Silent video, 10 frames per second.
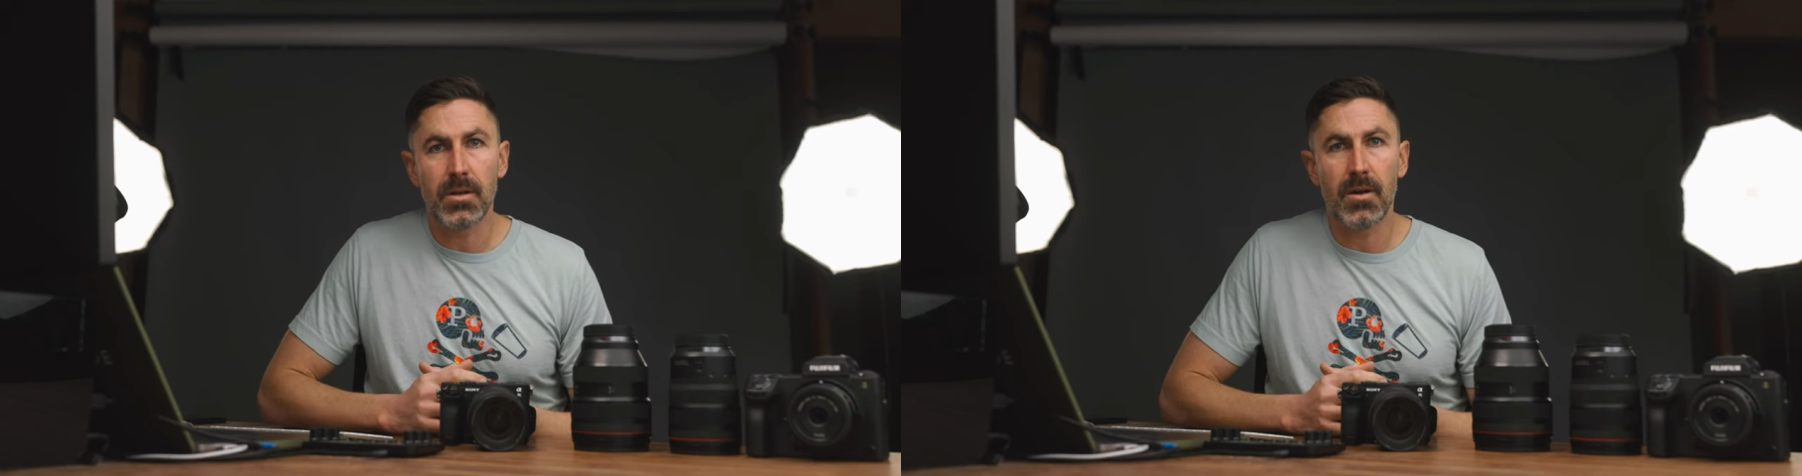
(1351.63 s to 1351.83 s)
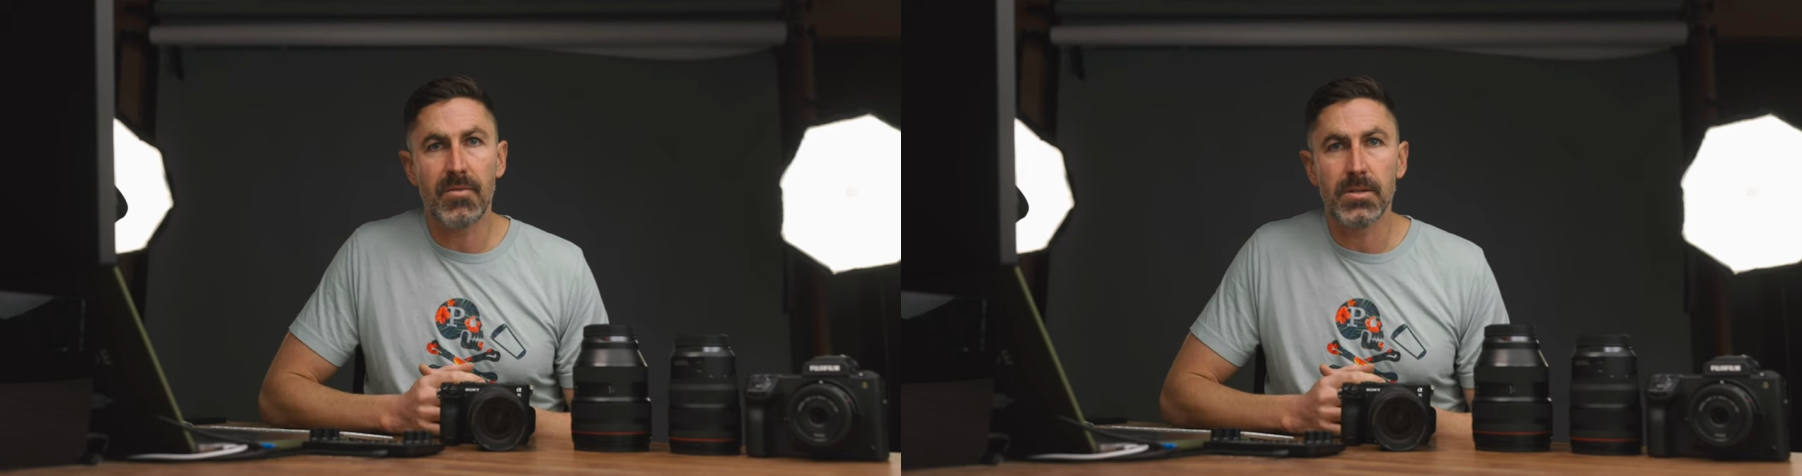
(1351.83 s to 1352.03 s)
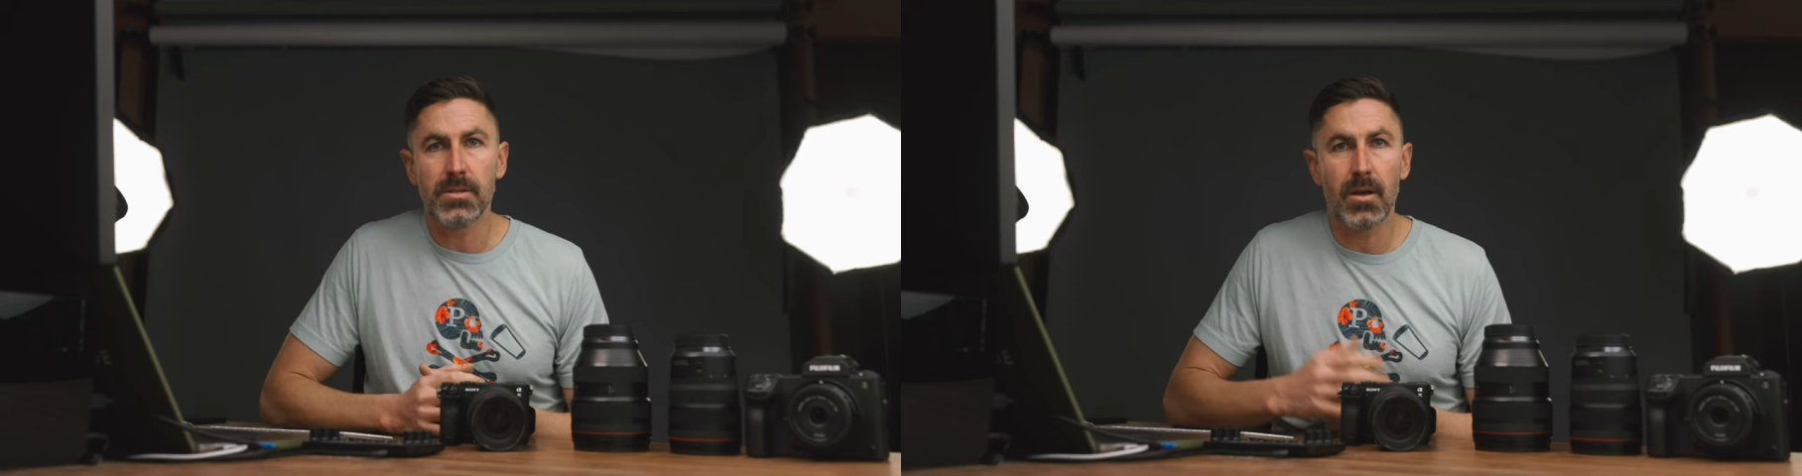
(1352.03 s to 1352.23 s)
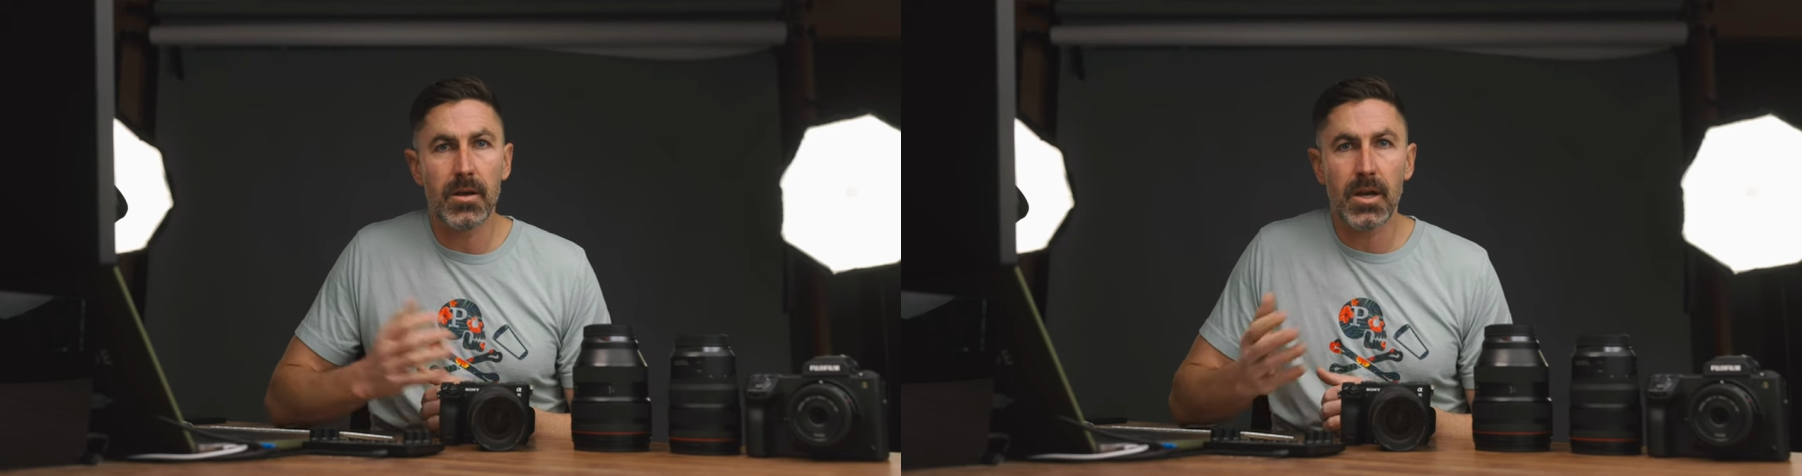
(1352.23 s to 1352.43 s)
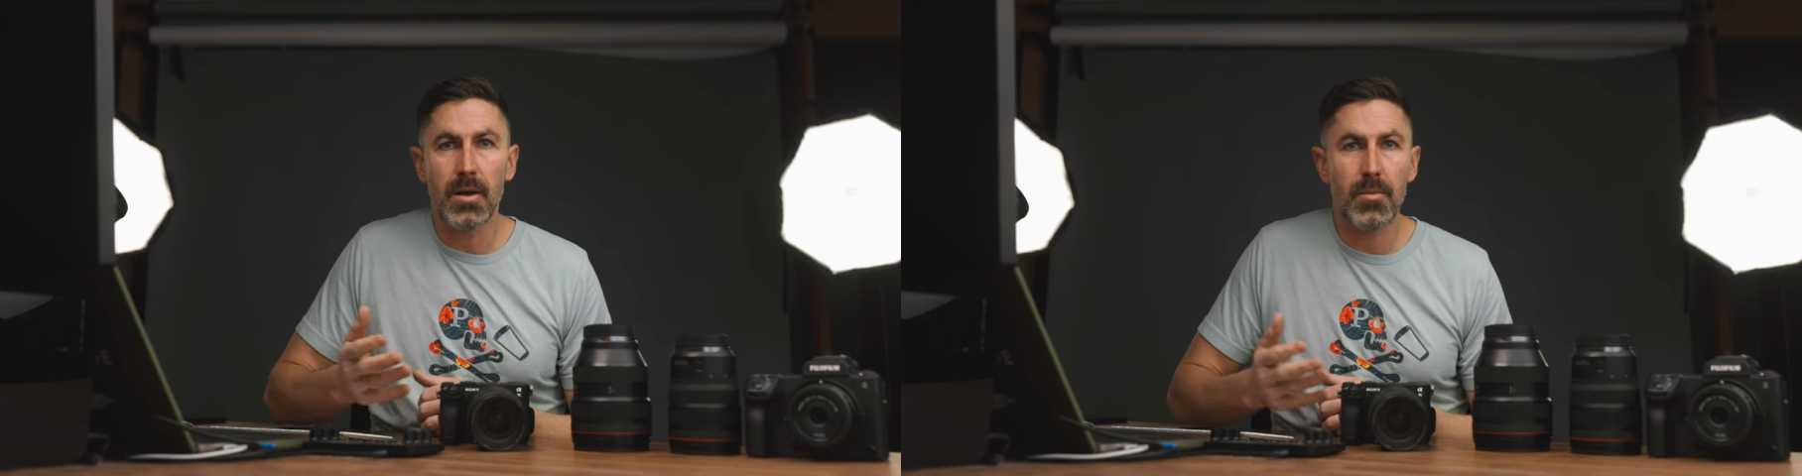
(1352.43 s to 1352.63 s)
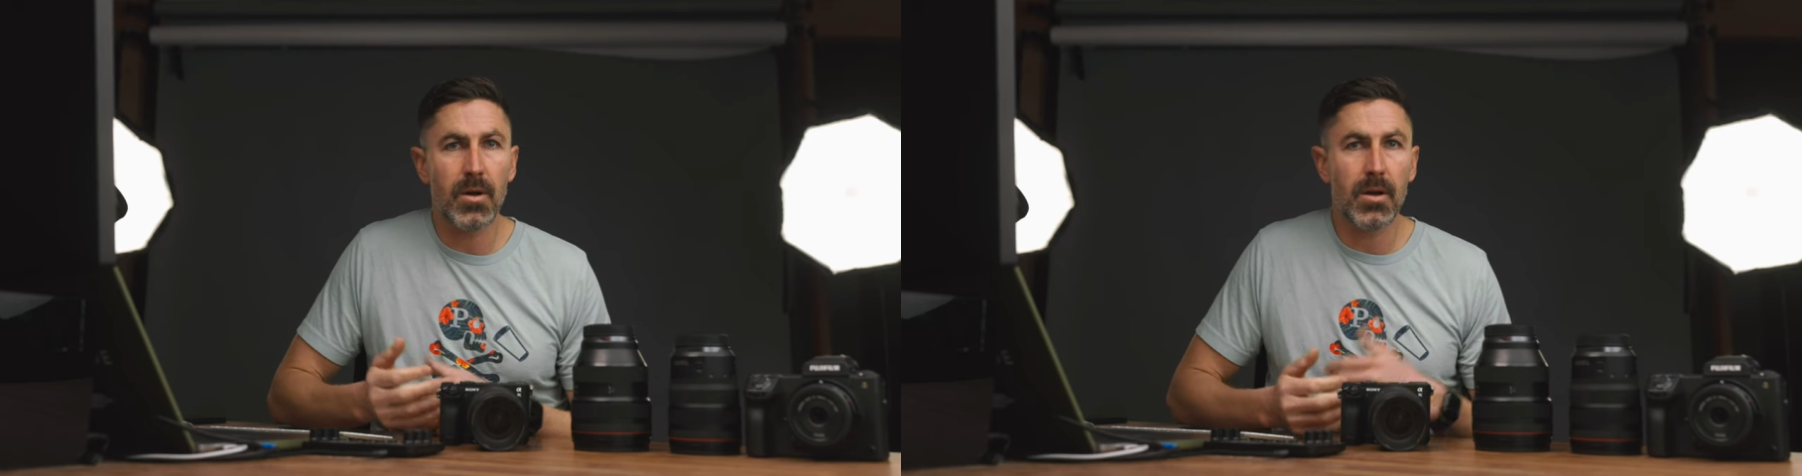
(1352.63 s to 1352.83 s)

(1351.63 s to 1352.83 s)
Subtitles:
You know, if I sell a camera,